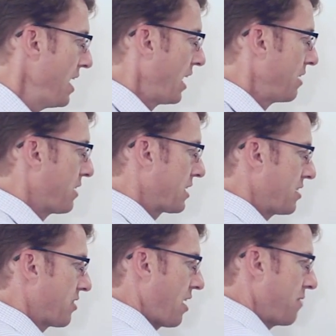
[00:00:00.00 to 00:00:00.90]
And in fact,
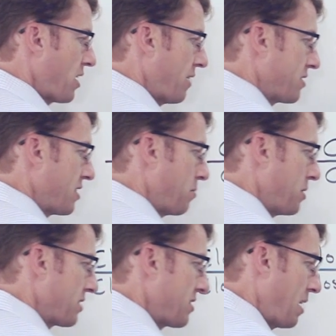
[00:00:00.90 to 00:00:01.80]
here I've drafted up
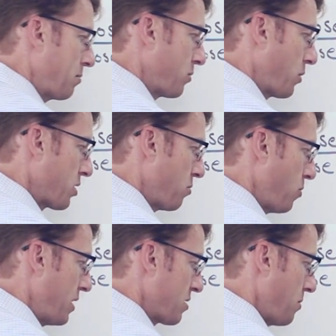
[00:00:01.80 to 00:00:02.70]
an example of what the
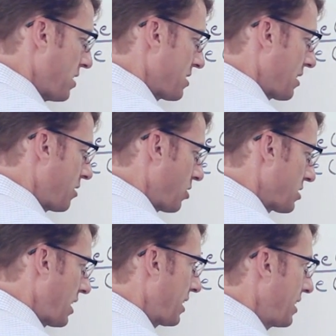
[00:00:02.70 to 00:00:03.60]
momentum oscillator looks like.